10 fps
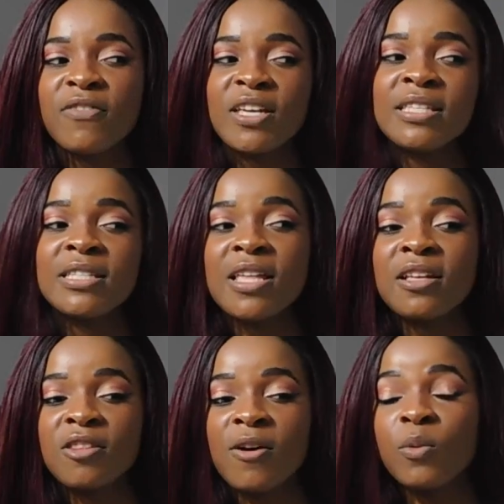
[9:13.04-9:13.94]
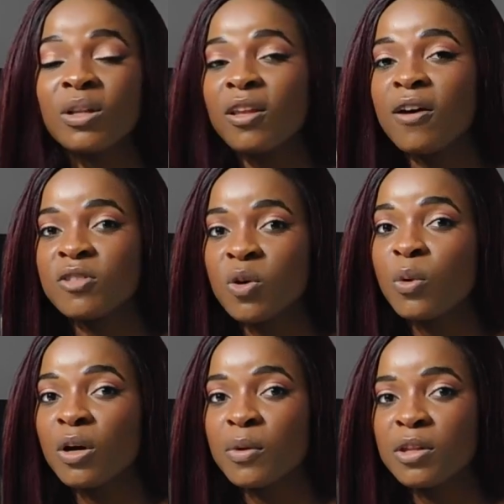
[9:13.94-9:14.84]
they say that they would love to
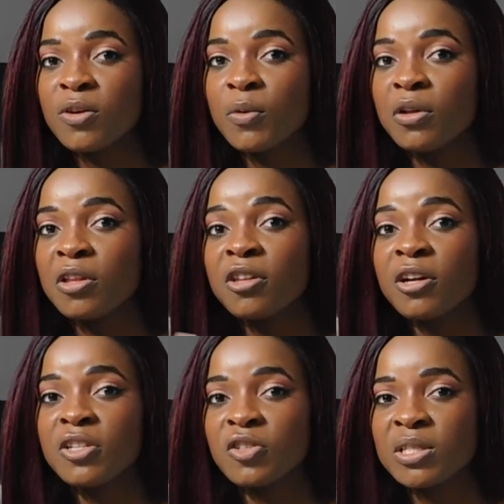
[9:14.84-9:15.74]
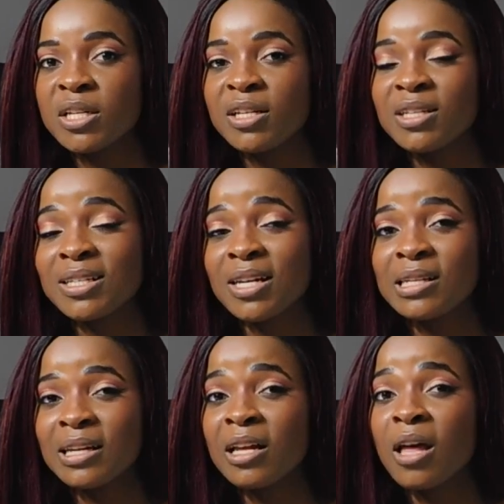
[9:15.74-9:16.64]
work with you or that they're interested in
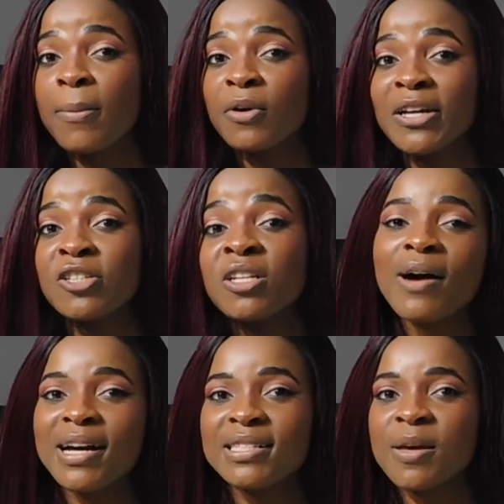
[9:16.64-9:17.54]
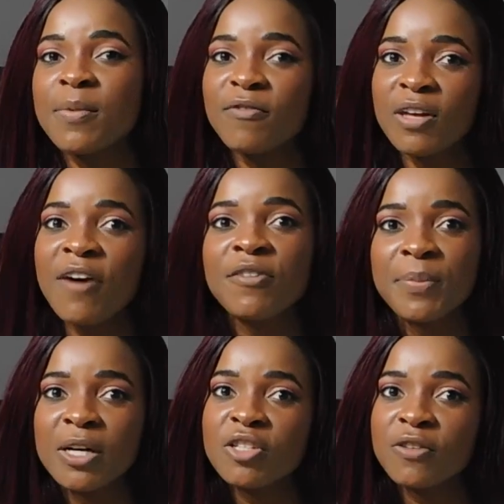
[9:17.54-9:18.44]
discussing collaboration, ask them if they have a
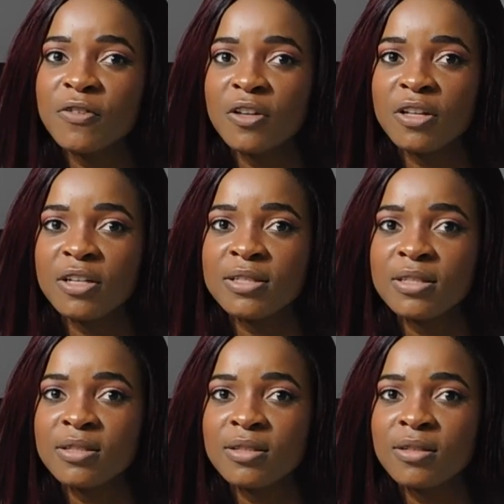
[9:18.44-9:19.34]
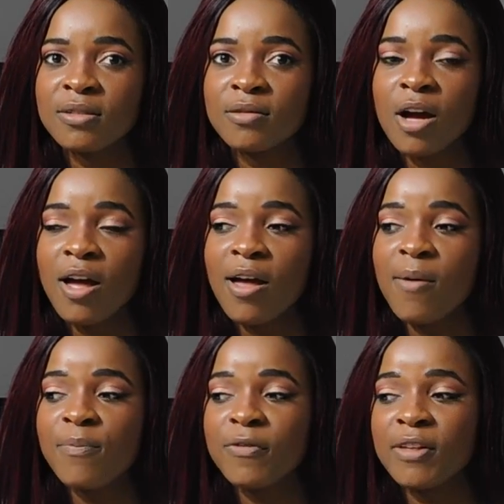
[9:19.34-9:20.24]
budget for this.
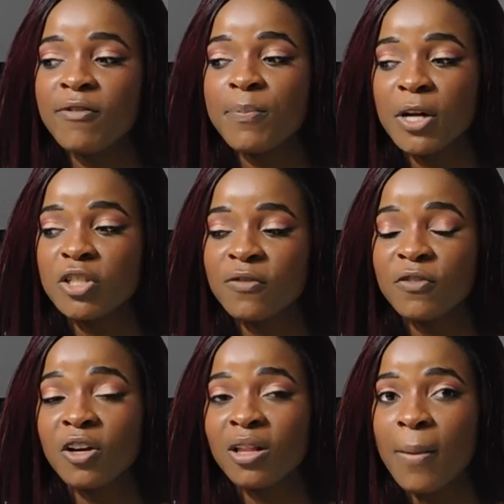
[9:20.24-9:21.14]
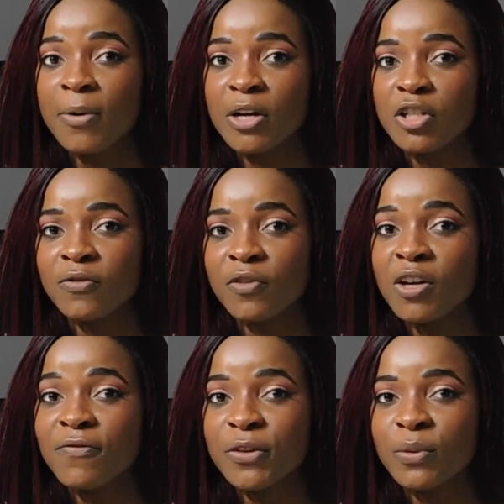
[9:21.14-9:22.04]
If they have a budget for collaboration for
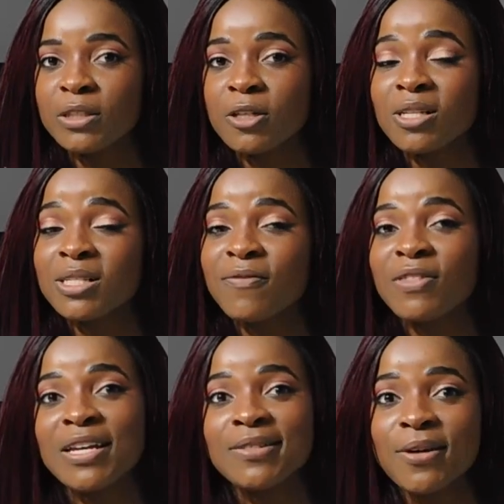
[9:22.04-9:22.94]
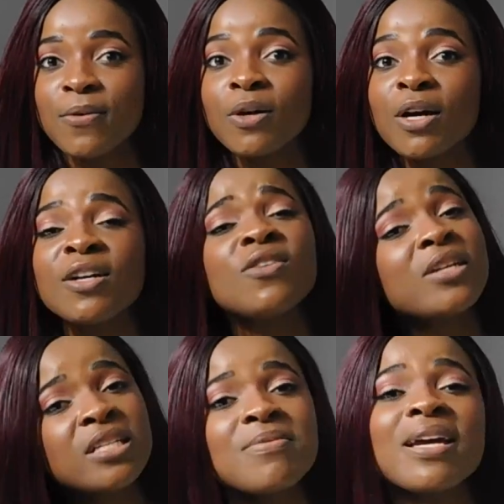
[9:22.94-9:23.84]
influencers, because if they do, you
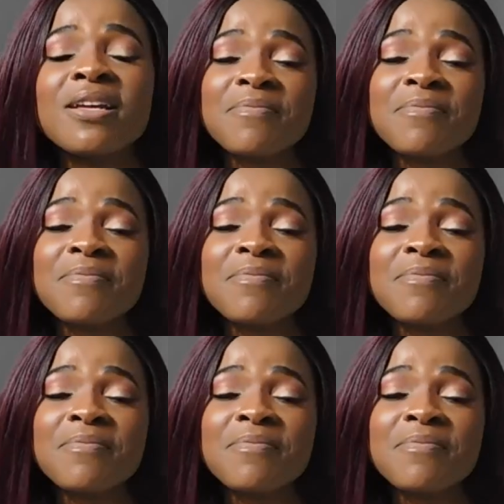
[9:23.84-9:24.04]
need to be getting